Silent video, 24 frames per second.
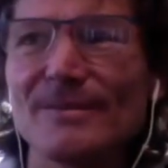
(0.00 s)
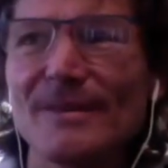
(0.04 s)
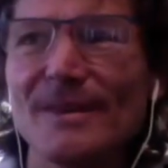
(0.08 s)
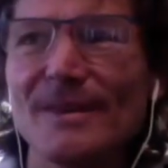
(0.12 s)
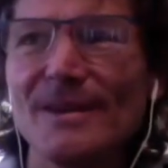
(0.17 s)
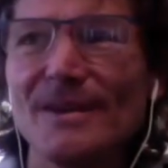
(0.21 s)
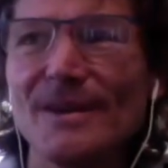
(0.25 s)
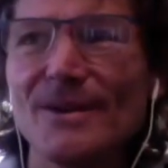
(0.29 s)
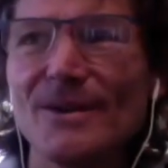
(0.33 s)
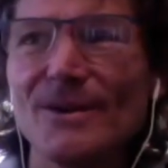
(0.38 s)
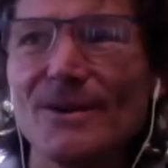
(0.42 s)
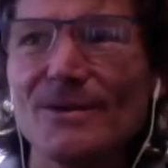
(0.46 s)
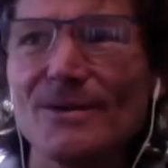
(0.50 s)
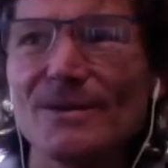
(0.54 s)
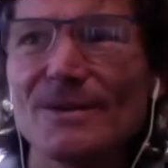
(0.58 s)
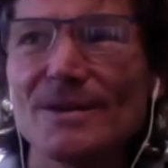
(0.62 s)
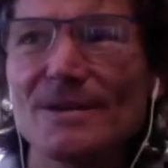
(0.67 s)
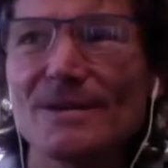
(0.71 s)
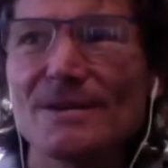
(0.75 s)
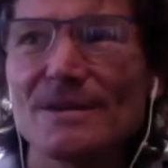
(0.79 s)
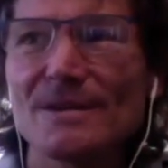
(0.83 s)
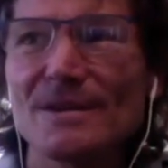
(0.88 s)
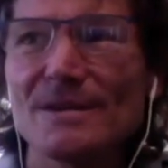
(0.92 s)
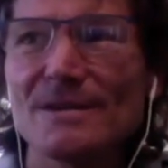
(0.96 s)
you know,
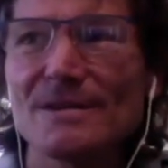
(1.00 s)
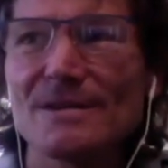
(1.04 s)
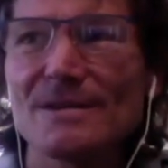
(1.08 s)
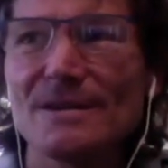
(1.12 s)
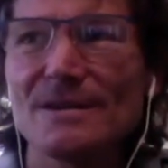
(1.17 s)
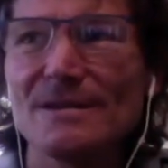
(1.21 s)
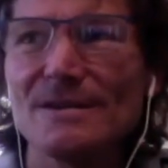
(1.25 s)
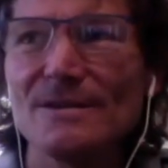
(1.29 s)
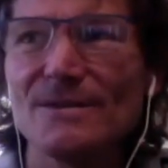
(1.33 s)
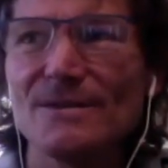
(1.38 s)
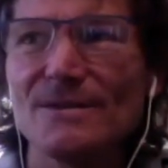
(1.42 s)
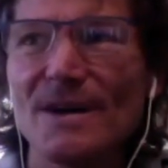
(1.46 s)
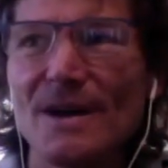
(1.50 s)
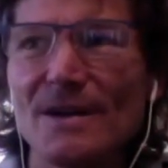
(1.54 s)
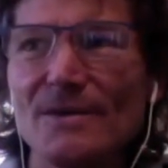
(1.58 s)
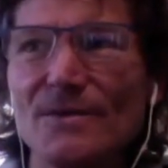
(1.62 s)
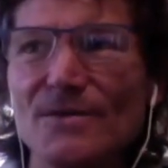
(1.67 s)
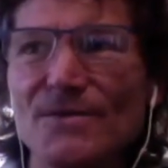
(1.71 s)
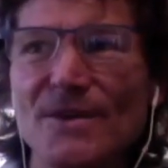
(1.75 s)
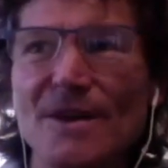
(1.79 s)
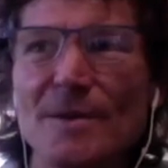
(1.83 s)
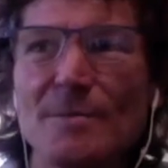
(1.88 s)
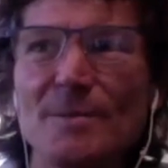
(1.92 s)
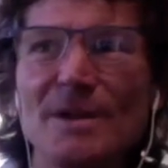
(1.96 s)
it's the divine
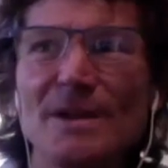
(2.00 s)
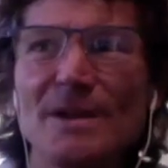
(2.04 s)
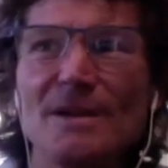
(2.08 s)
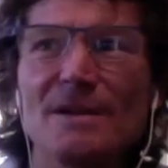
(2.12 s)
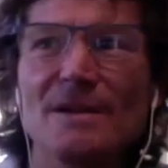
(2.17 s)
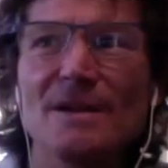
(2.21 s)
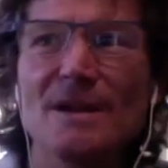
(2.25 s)
feminine